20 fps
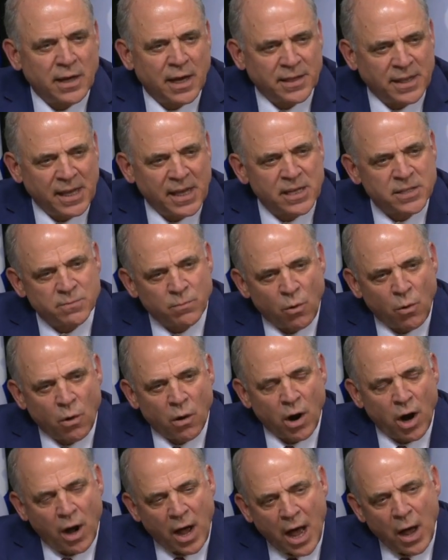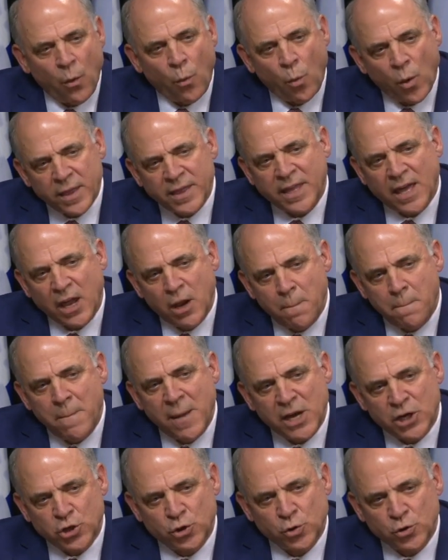I think it's more what kind of
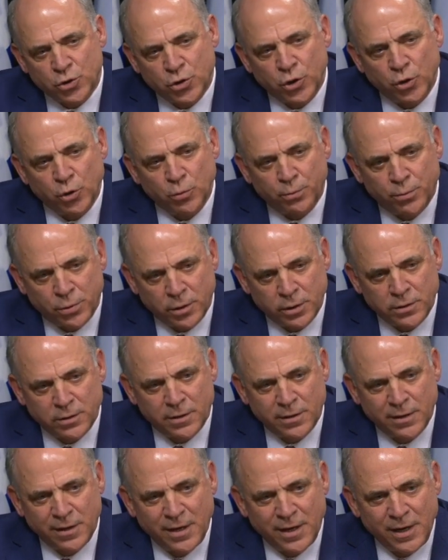measures do you put